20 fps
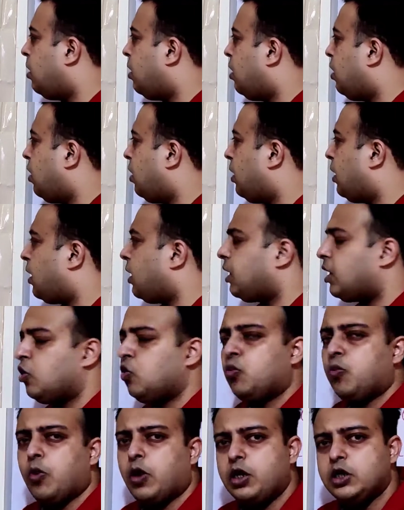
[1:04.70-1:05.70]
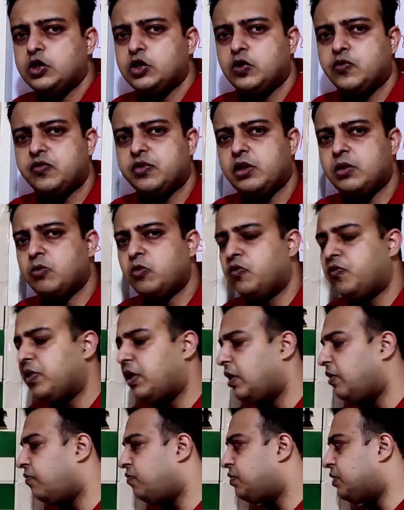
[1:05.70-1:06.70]
negative points of the move
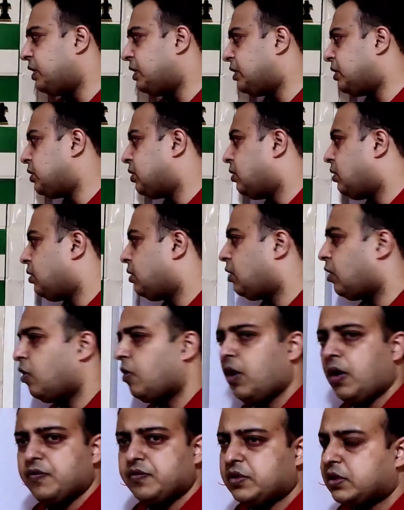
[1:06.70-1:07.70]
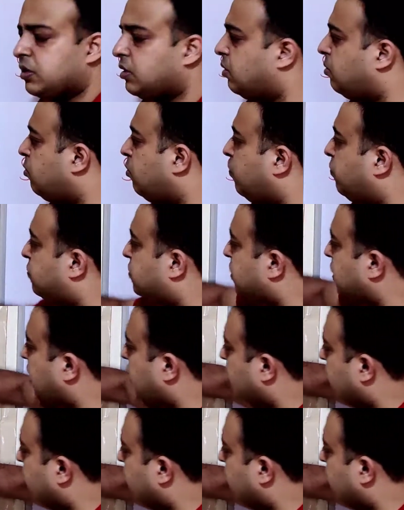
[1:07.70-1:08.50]
nf6. Now after the move c